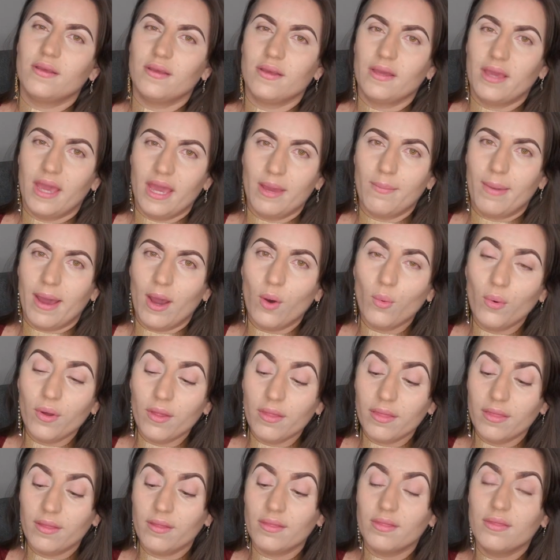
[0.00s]
came out
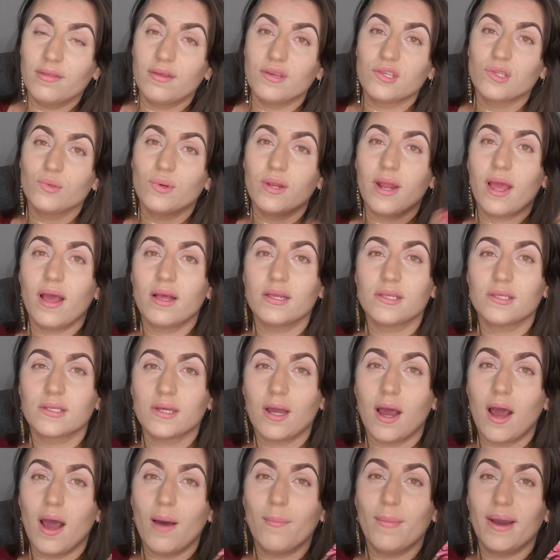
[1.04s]
with, this one has
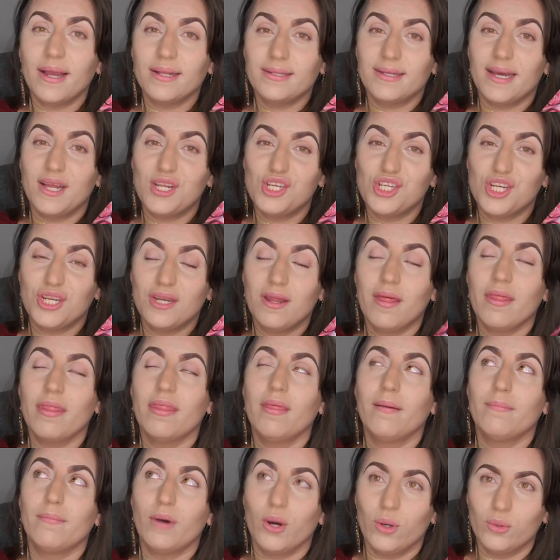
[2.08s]
caught my attention the
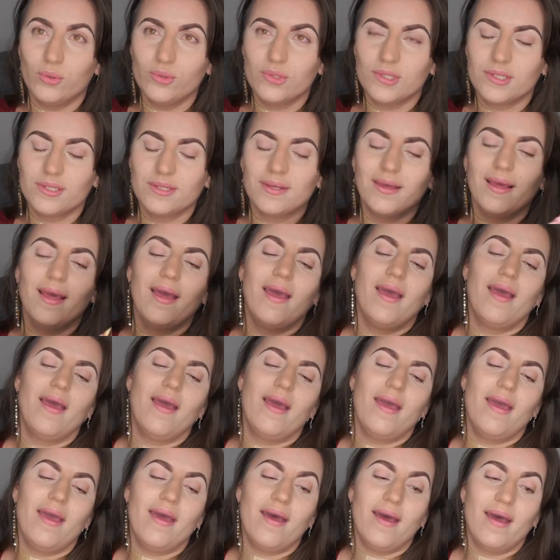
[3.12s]
most,
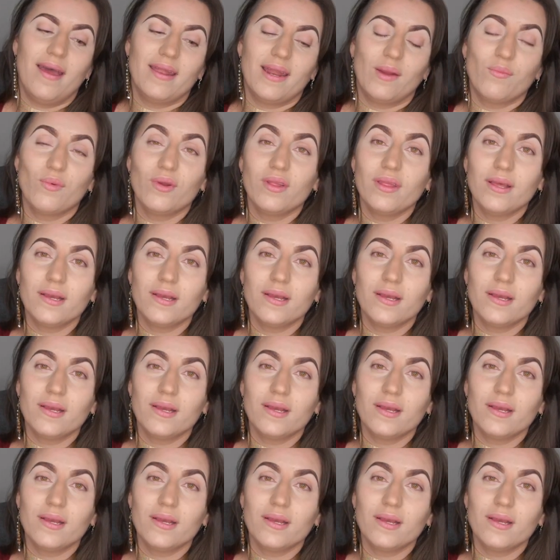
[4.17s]
and I'm really